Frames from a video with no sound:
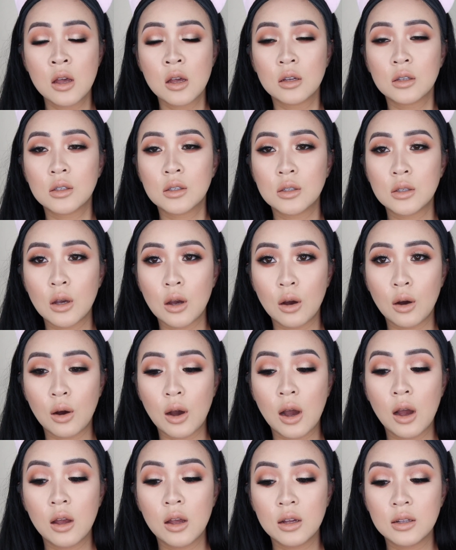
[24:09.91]

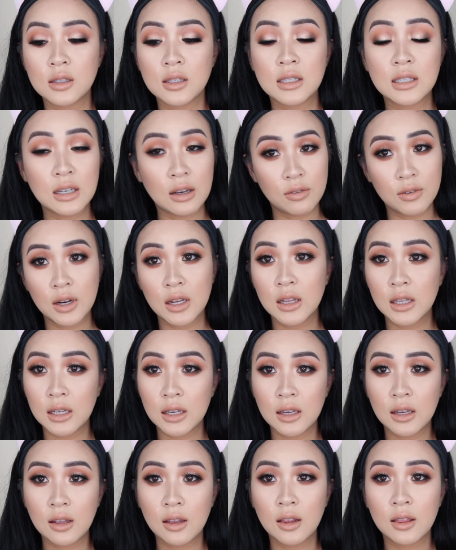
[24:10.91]
So it's
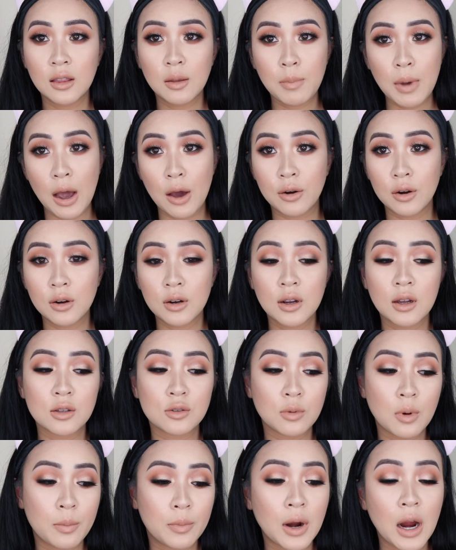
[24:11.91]
definitely the powder, because
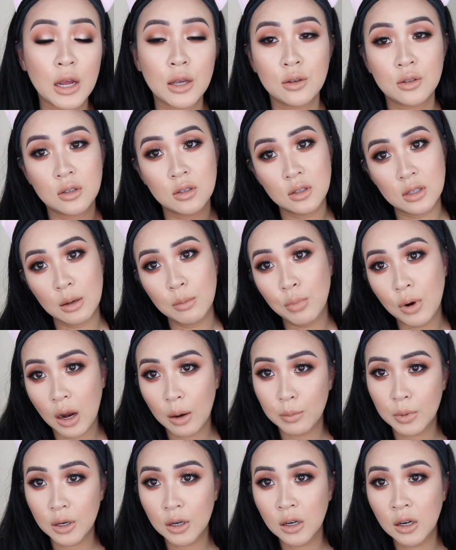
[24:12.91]
remember I used the same
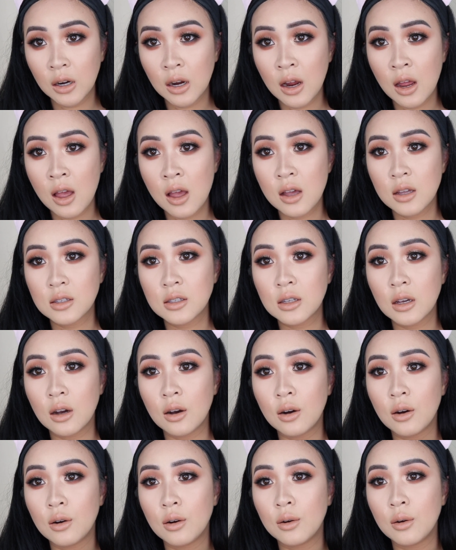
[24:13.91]
primer,
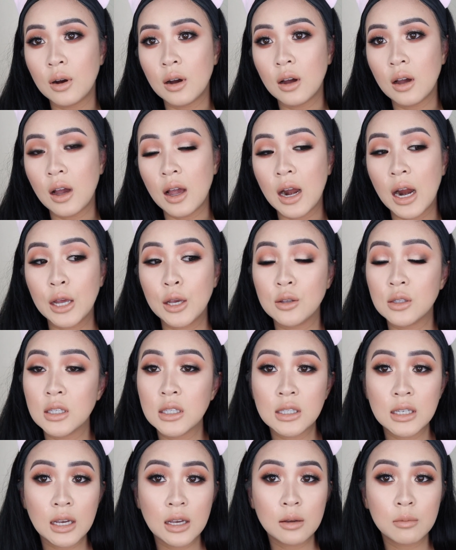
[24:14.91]
so, and I used the
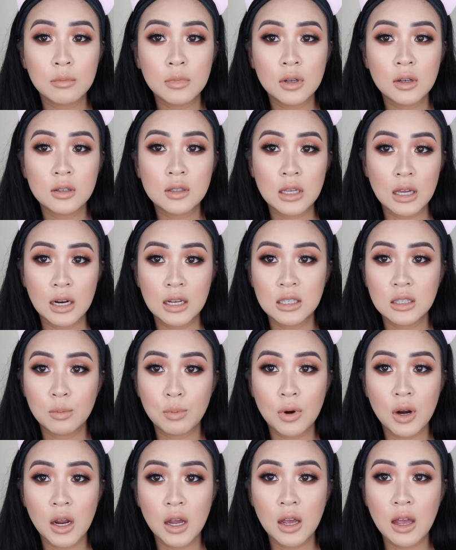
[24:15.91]
same setting
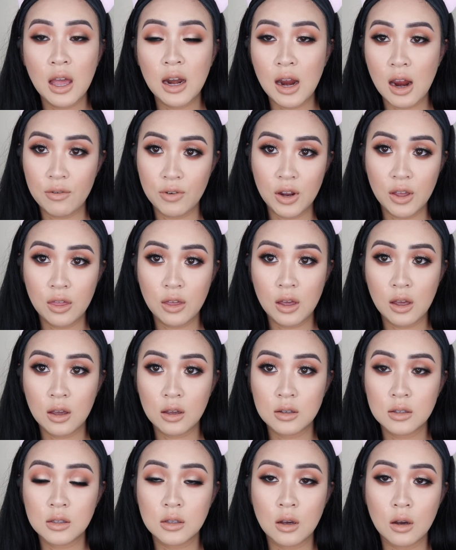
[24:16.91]
spray and
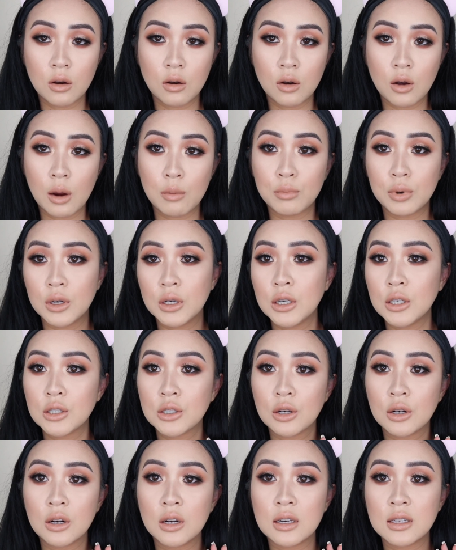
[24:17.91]
everything, so I'm pretty
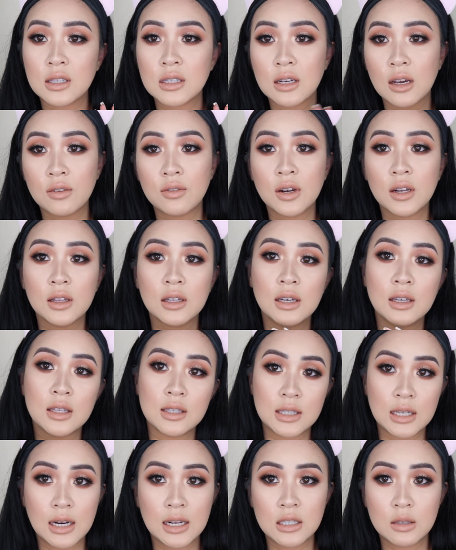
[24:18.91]
sure it's definitely the
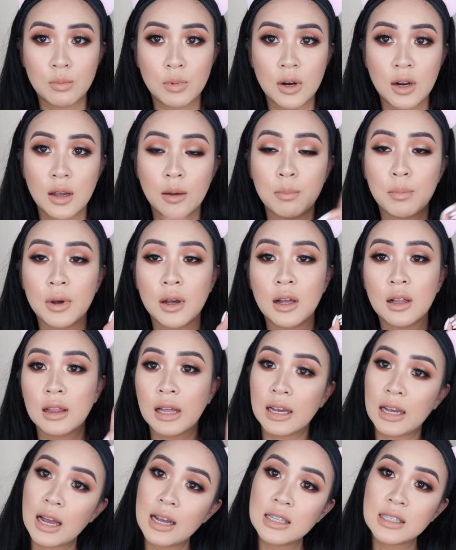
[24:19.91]
setting spray. But
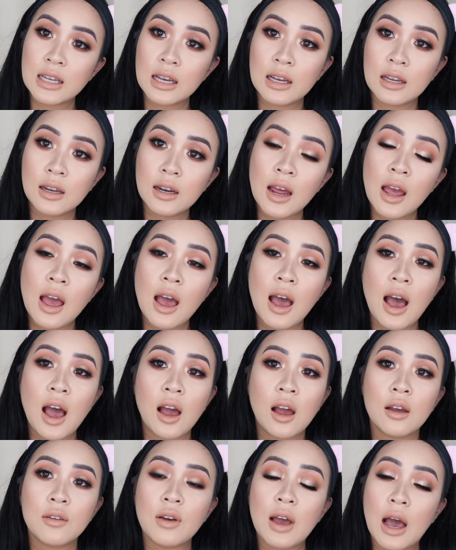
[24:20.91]
like I said,
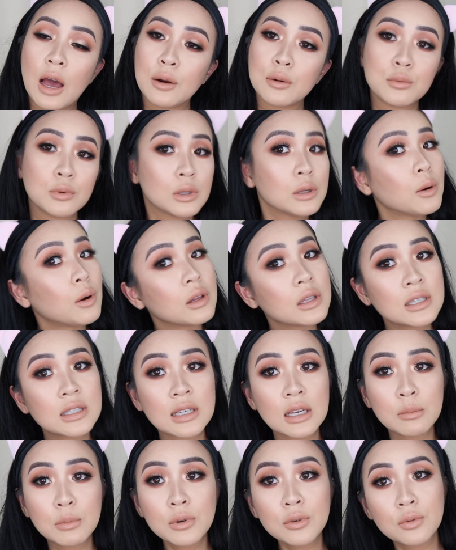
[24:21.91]
I've had really oily
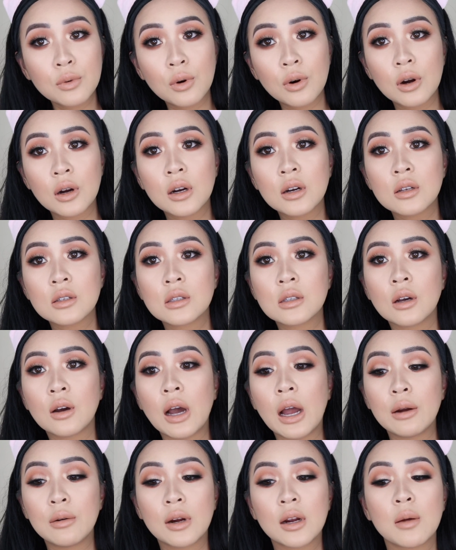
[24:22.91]
skin before, so
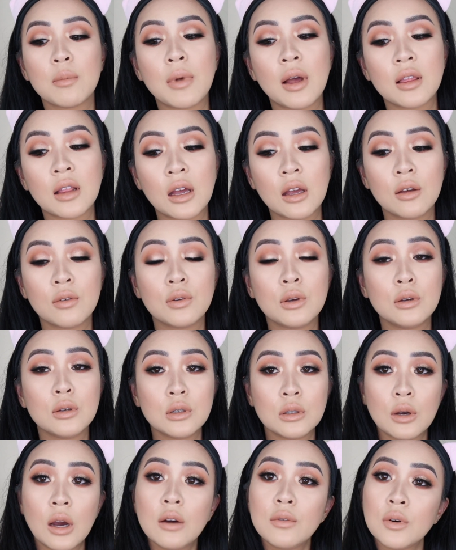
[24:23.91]
I recommend that if you
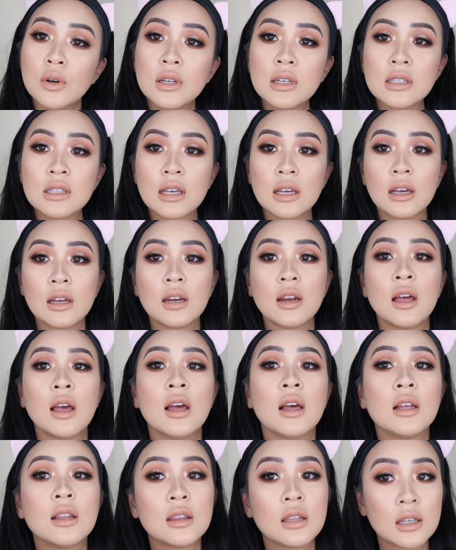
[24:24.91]
do have oily skin,
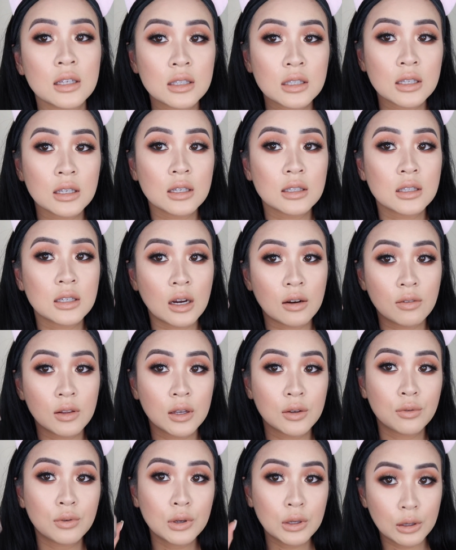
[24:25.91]
this is
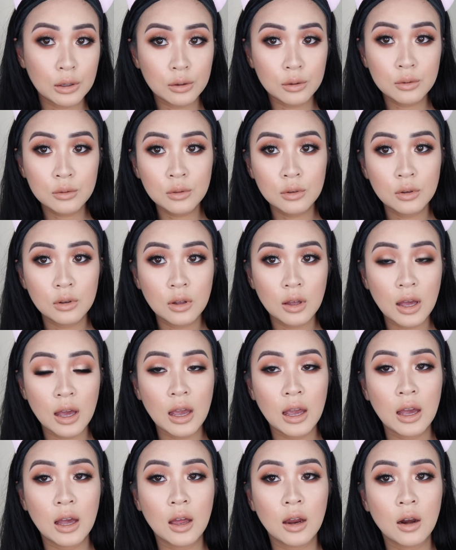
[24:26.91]
definitely for you.
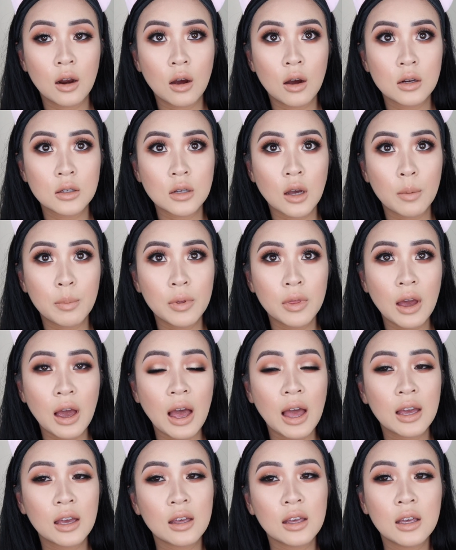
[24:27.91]
And on top of
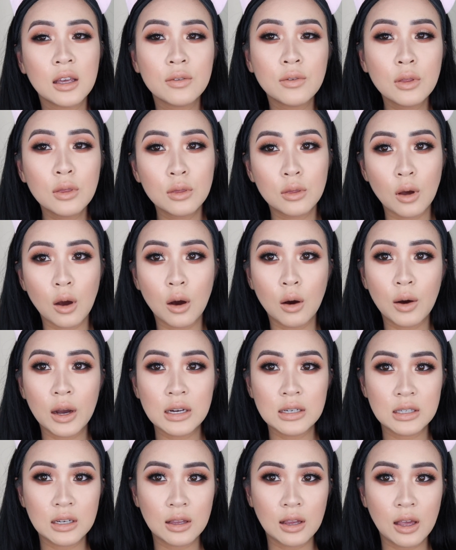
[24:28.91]
that, even though I
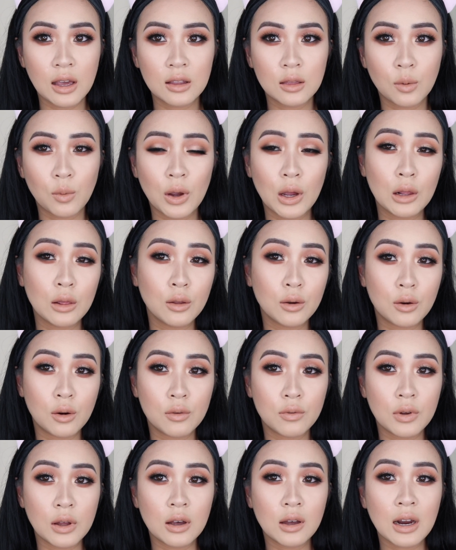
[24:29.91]
didn't like the way it looked or
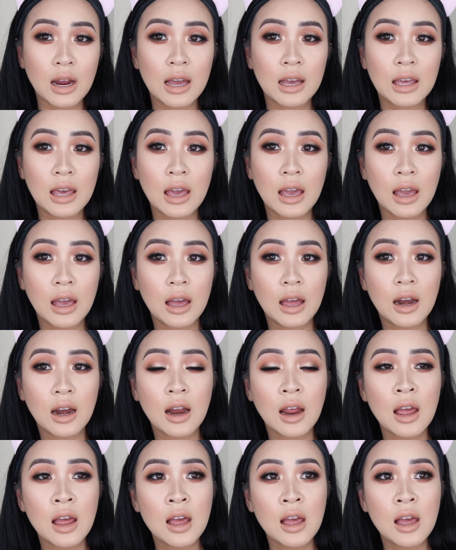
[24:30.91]
felt, I can
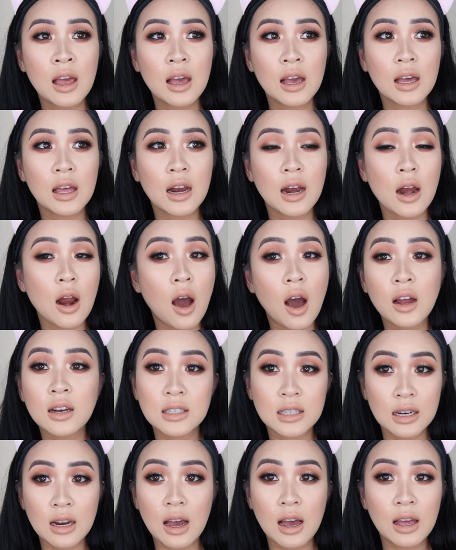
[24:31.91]
not
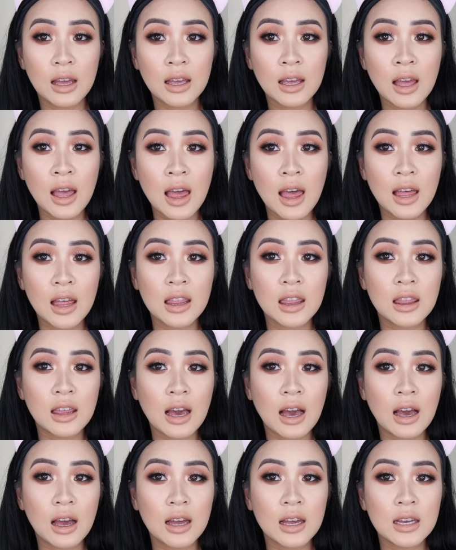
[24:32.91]
deny
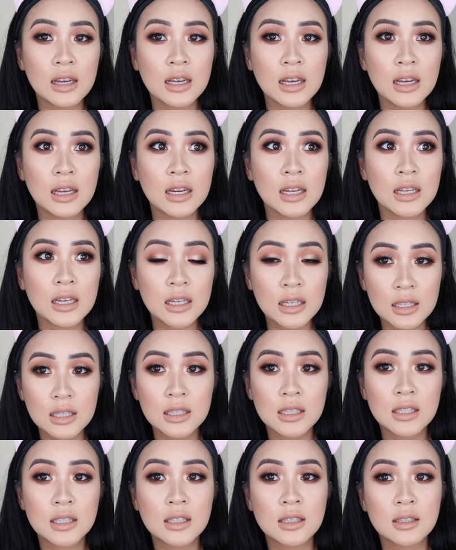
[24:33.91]
that it
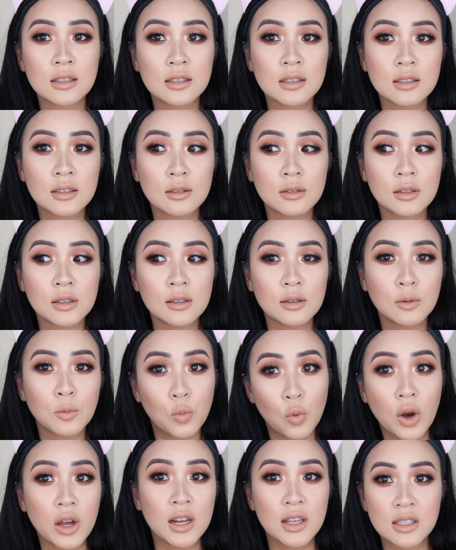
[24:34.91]
is
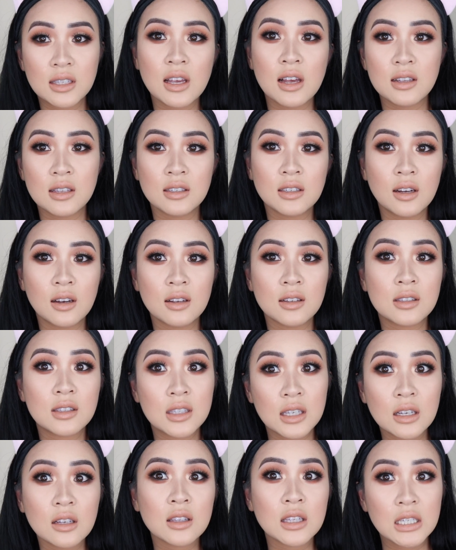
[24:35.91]
what it says it does.
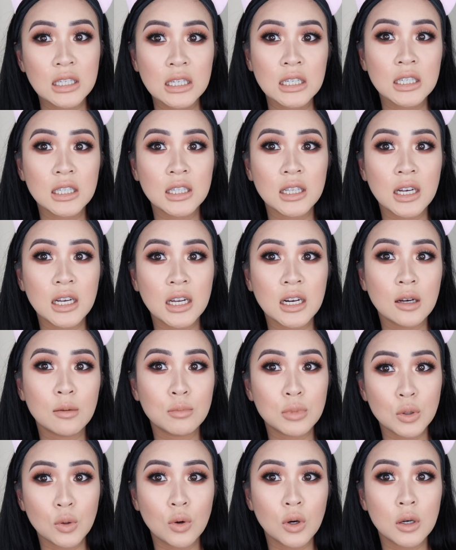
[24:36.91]
Seal the deal and
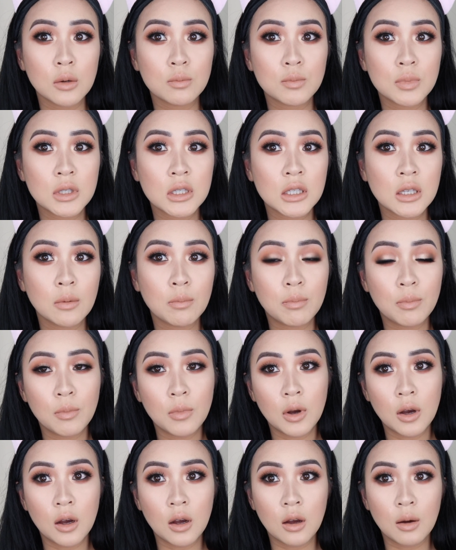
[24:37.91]
absorbs
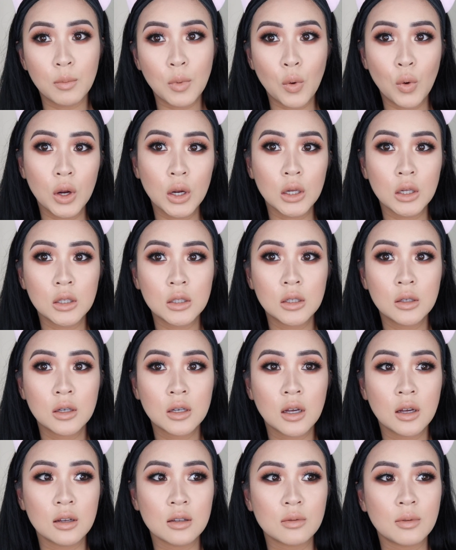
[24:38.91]
oil,
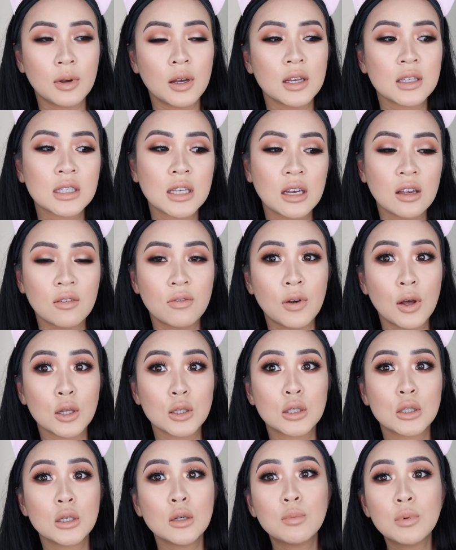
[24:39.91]
because my skin felt
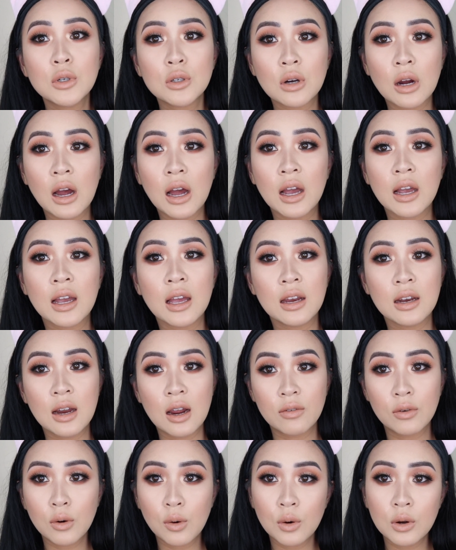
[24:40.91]
super dry and
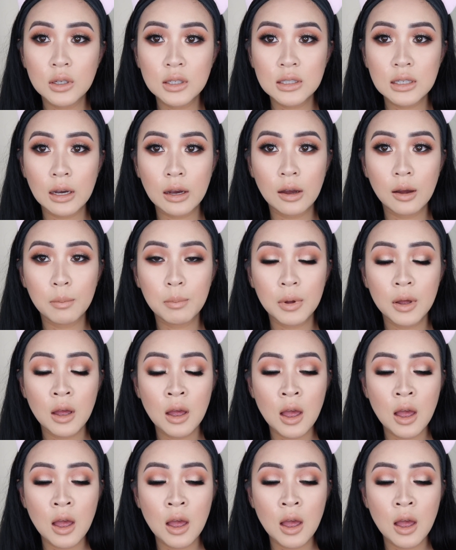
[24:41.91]
never oiled up,